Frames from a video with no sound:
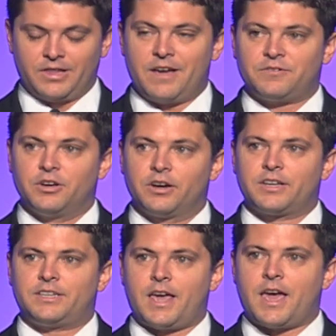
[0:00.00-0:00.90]
left hook
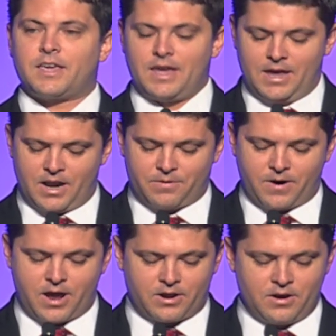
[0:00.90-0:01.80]
attack in
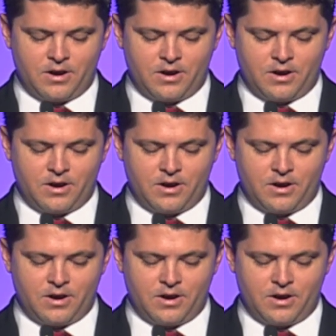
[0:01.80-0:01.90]
Iraq,